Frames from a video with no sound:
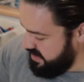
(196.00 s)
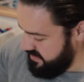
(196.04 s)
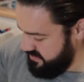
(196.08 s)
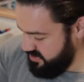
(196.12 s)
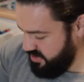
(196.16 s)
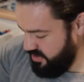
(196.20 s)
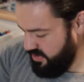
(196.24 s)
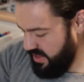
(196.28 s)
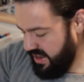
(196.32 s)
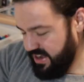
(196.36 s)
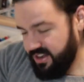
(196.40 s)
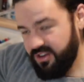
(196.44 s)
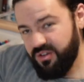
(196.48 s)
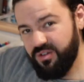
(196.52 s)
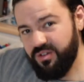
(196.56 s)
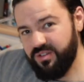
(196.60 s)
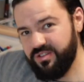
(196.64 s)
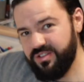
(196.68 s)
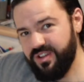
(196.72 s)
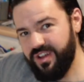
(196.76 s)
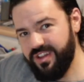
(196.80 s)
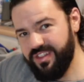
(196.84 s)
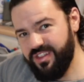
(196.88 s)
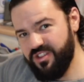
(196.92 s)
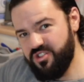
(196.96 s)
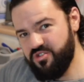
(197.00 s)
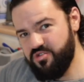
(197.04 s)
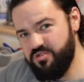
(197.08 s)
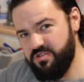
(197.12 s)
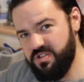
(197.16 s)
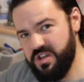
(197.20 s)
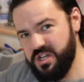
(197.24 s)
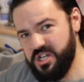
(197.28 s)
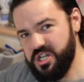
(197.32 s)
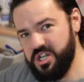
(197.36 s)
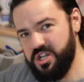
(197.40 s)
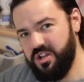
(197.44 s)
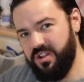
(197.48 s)
even though that looks like the
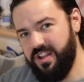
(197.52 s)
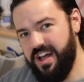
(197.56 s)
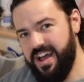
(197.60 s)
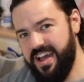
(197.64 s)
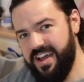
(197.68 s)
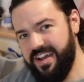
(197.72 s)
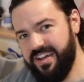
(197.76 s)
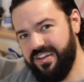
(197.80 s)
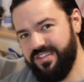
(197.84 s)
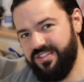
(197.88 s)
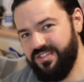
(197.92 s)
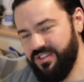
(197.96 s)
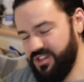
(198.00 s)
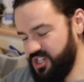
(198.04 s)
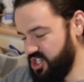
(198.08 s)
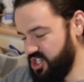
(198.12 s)
traditional axe